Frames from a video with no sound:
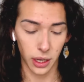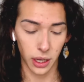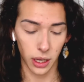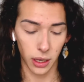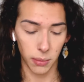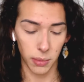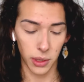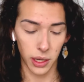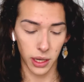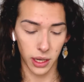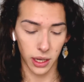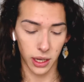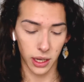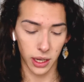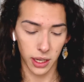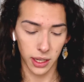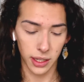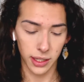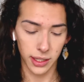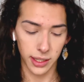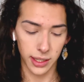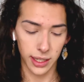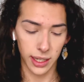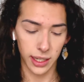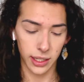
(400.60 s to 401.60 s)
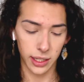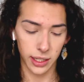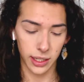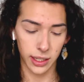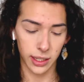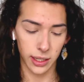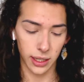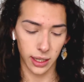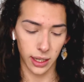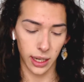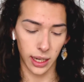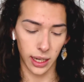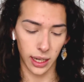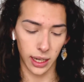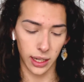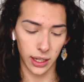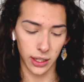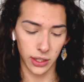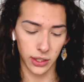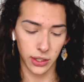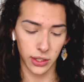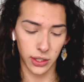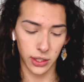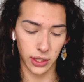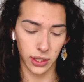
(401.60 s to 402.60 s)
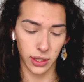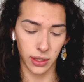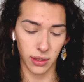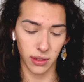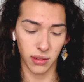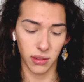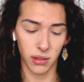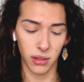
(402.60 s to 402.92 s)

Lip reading: because this is,